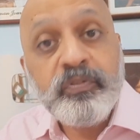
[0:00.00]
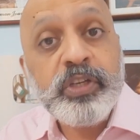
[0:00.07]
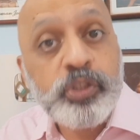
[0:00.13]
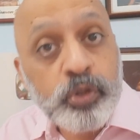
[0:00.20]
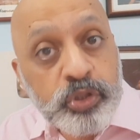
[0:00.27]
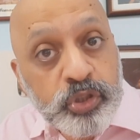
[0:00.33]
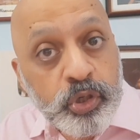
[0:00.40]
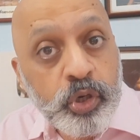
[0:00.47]
which
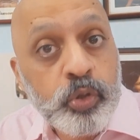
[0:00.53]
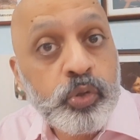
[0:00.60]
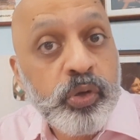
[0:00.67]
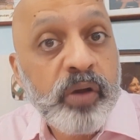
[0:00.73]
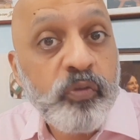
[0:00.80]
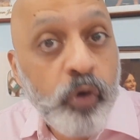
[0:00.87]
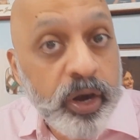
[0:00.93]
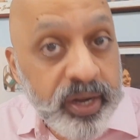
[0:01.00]
you should look
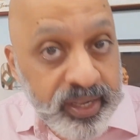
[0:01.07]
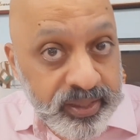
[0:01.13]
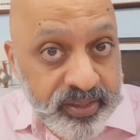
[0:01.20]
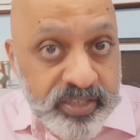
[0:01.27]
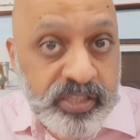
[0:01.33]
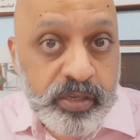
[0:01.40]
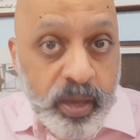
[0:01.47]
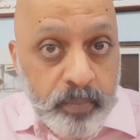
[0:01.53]
to avoid in
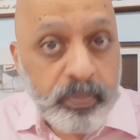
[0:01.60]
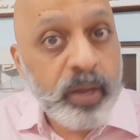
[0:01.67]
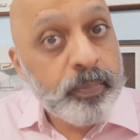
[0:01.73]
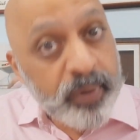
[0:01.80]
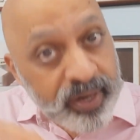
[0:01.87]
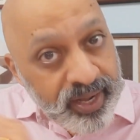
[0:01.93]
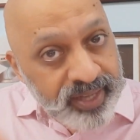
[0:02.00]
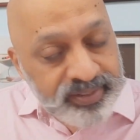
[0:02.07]
this
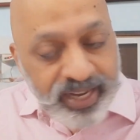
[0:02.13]
paper.